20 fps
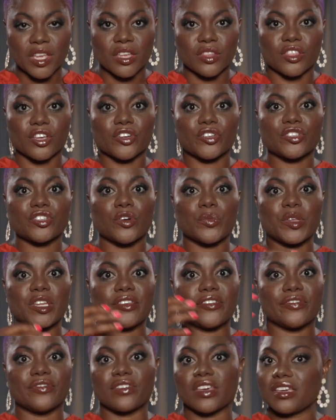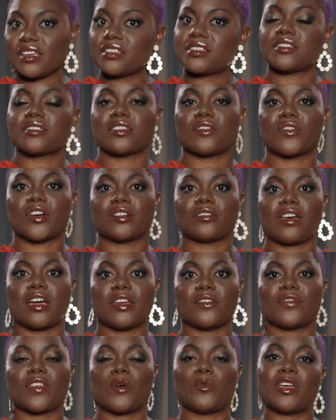There's so many phases of our
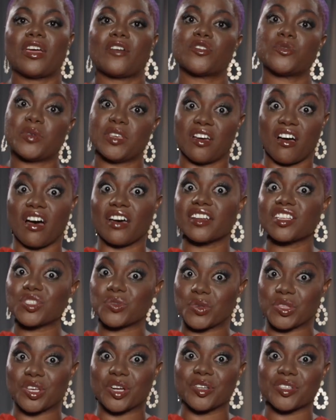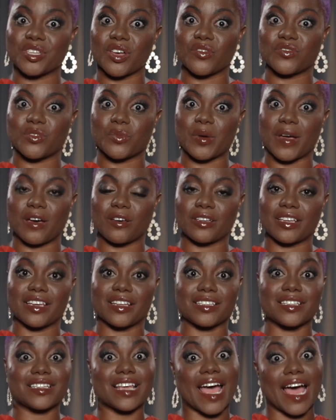life that we have to be honest with ourselves about
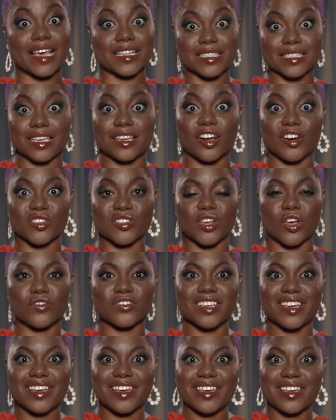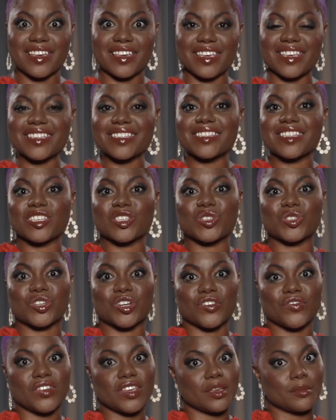and asking ourselves, is this
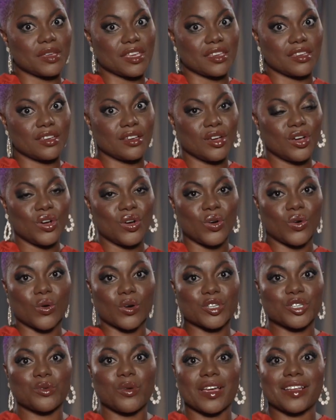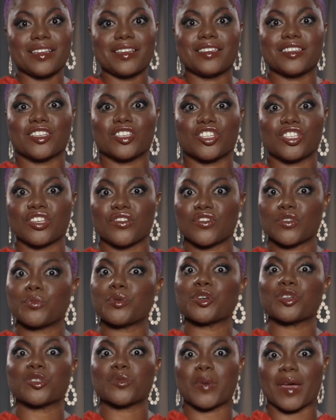serving me or do I need to shift
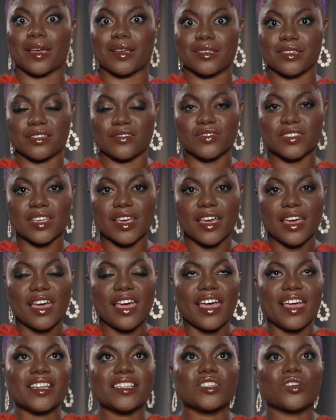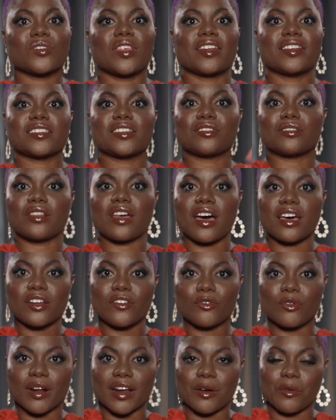perspectives? And so that is a lot of
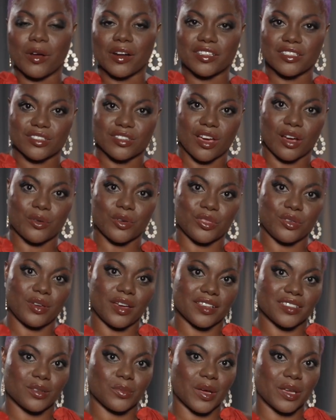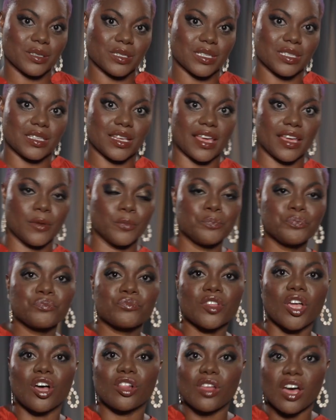what I wanted to talk with you guys about today.
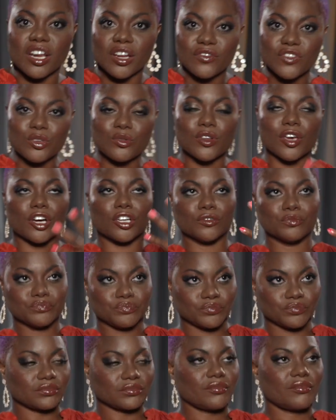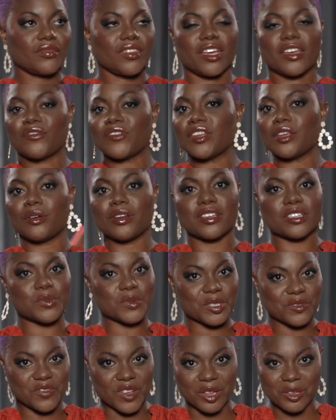A lot of you know, if anyone has been
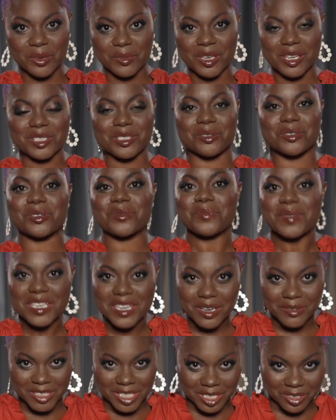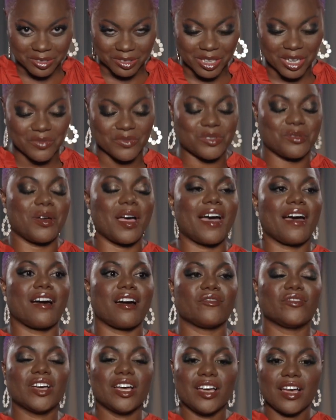following me on social media, which I know a lot of you
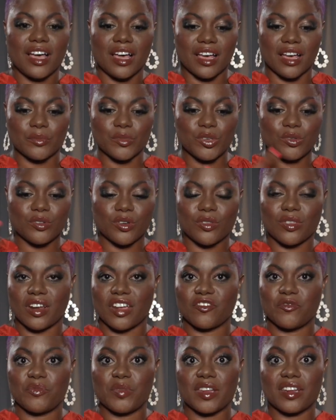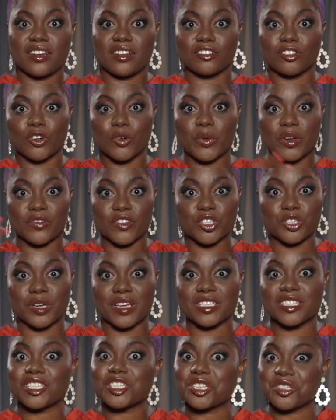have, you know that I've been in a little bit of a
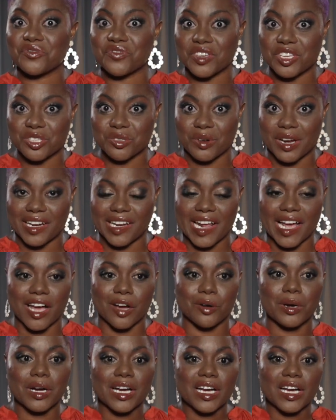transition phase right now.